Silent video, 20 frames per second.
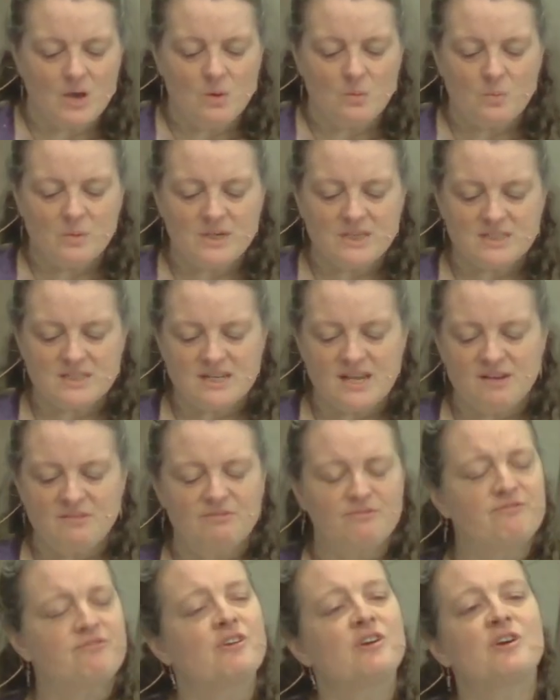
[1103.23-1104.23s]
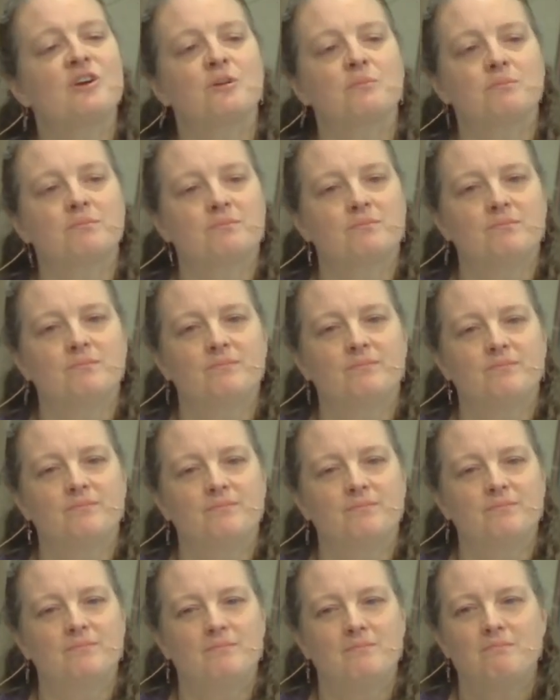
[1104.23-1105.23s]
We stand firm
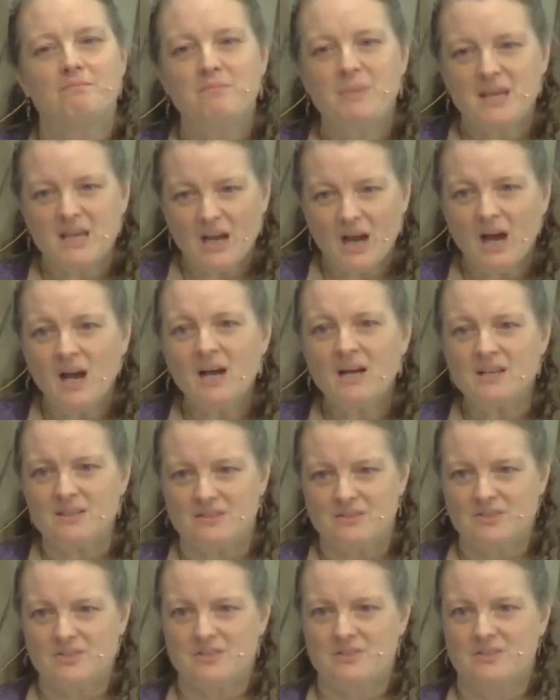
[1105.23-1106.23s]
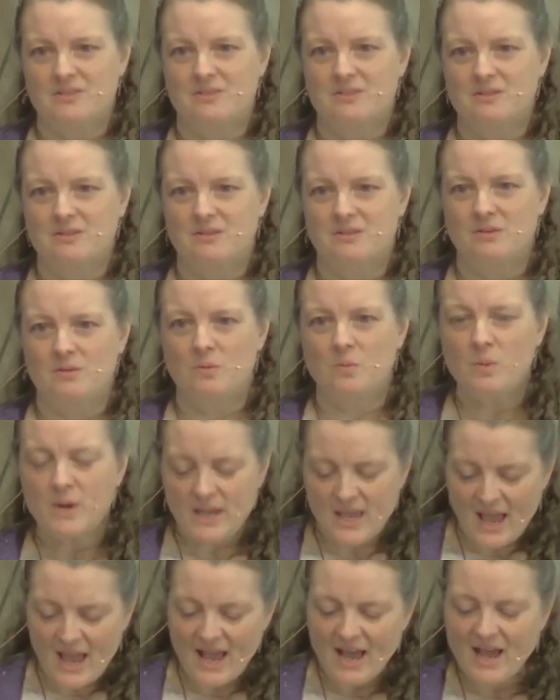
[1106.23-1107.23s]
because we
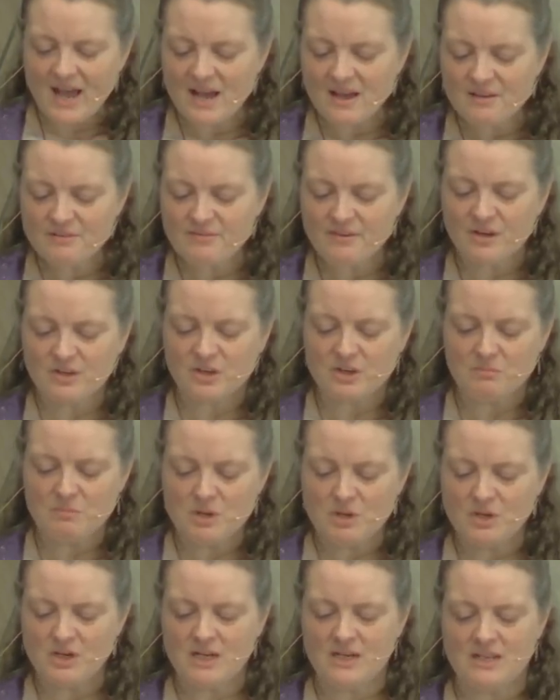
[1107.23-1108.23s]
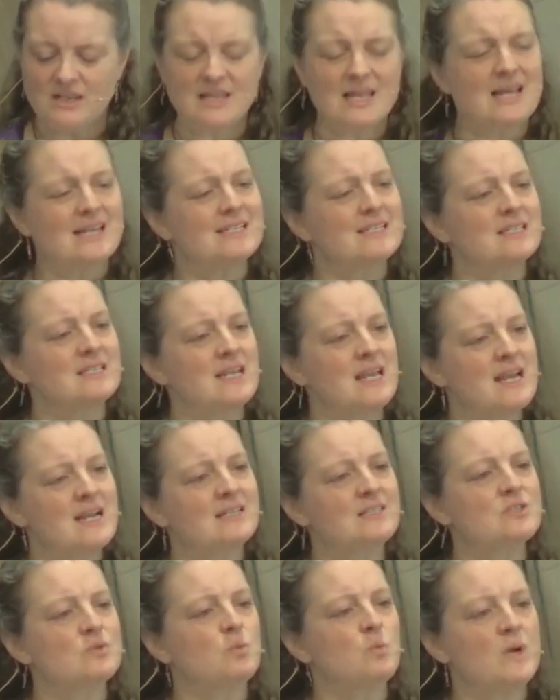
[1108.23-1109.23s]
have a community that
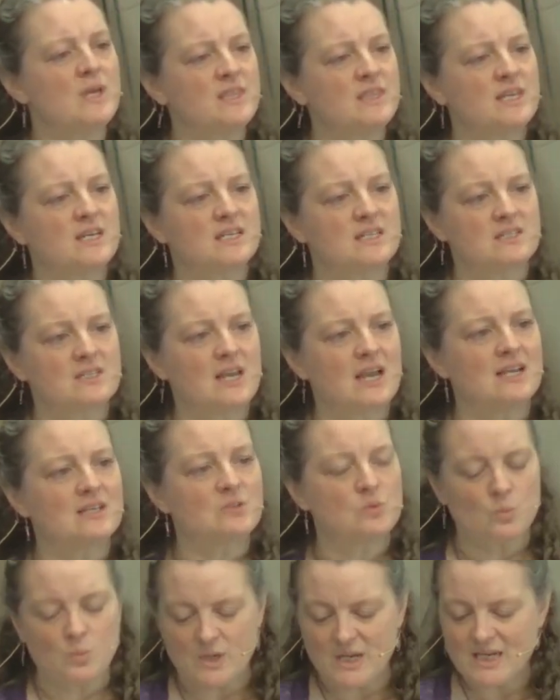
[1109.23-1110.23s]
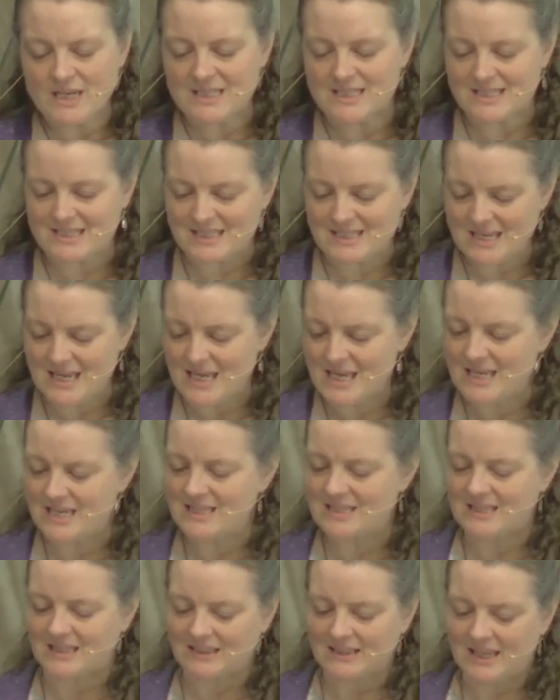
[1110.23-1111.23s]
stands with us as we
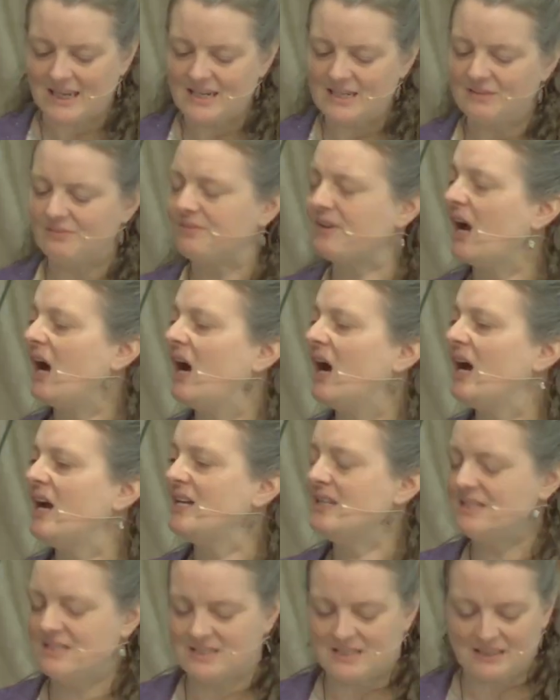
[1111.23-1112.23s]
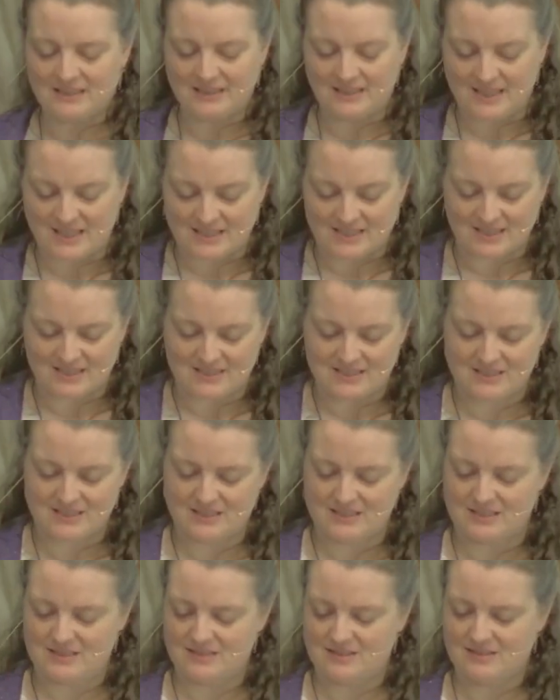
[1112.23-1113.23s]
seek the light of God to lead
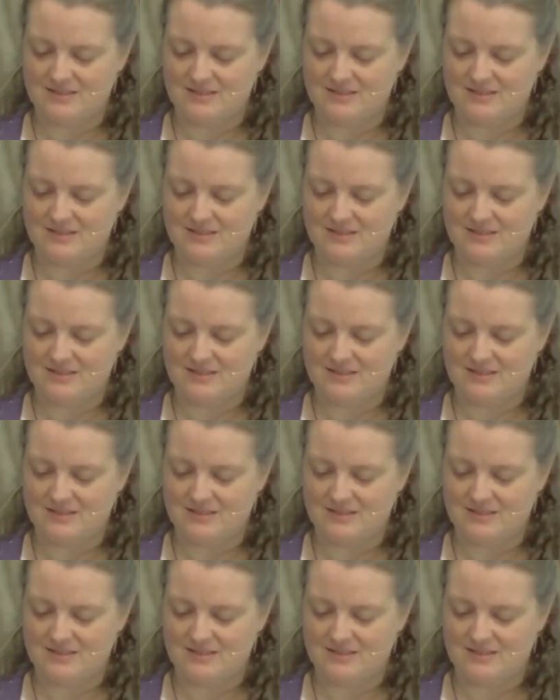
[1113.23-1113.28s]
us.